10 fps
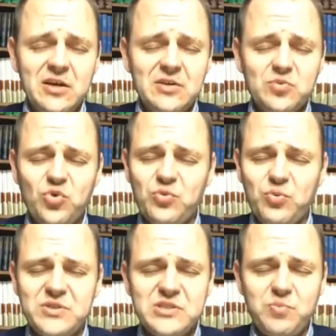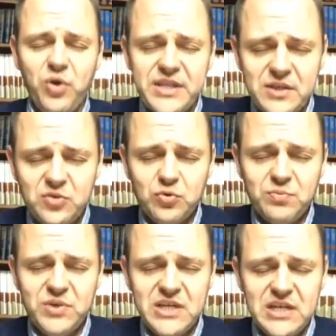Lord, we just pray that you would
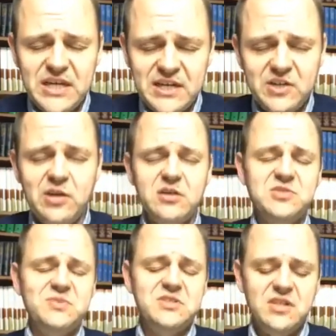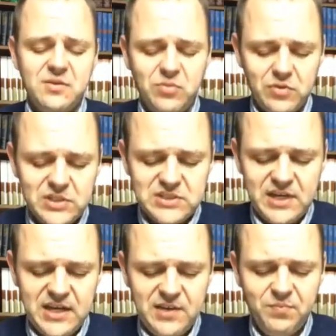be an encouragement to them through this
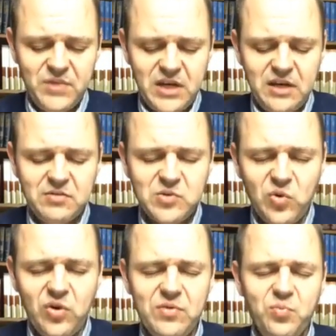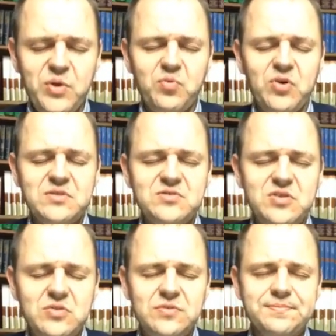time. Uh, Lord, we want
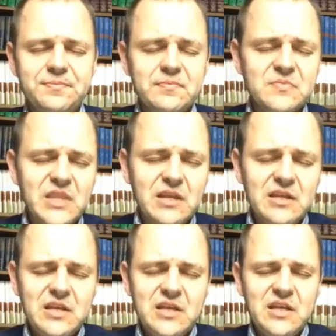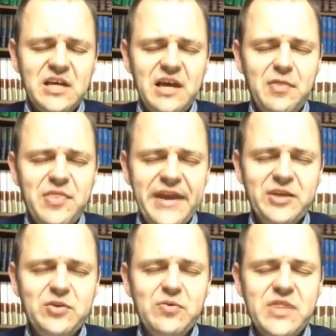to uh,
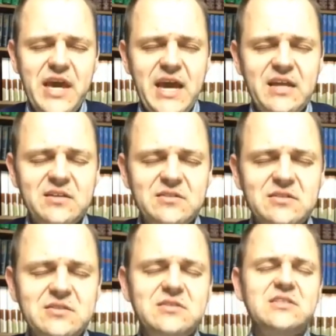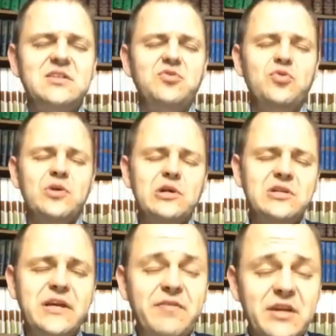thank you that you are
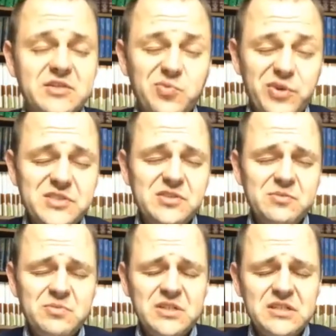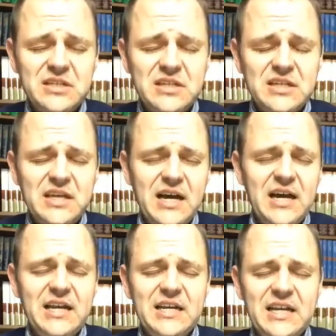giving us wisdom,
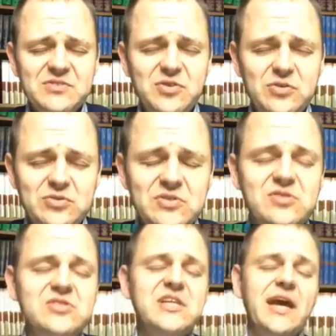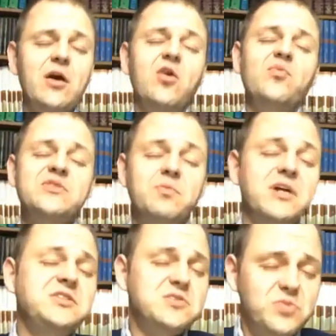God, to, to stay home as
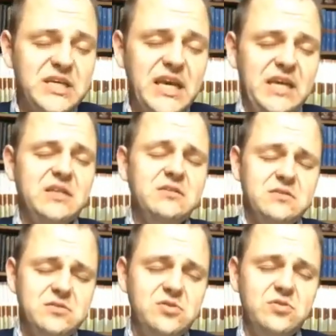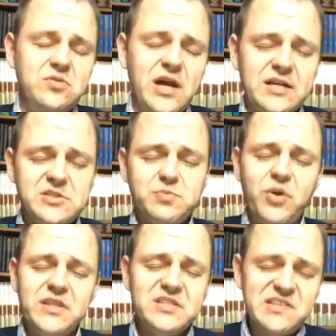much as we can, to not
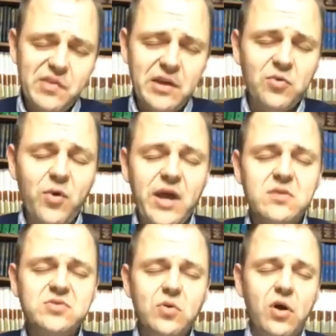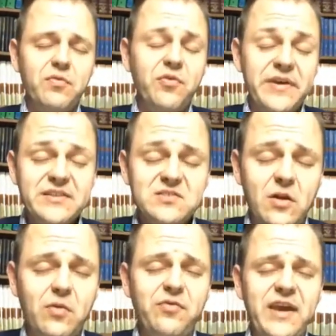spread this thing around to our friends and
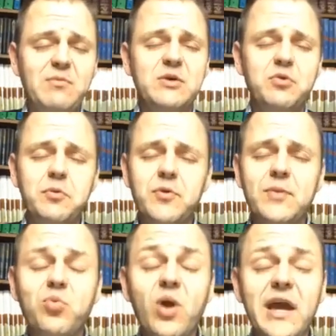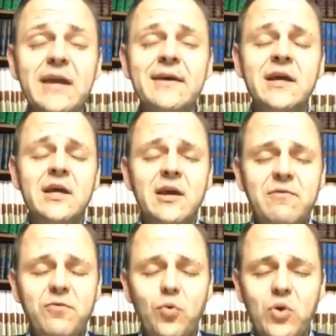our family. We want to pray
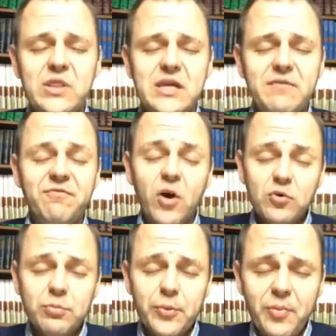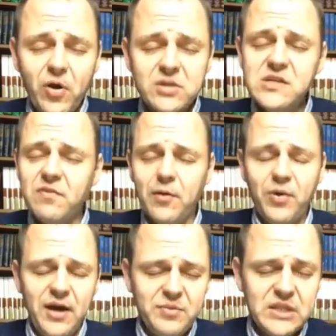for the vulnerable parts of our
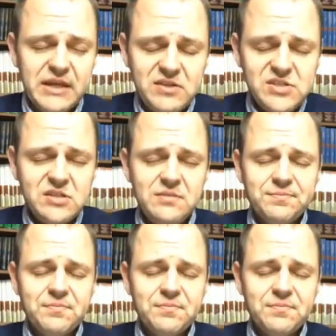population.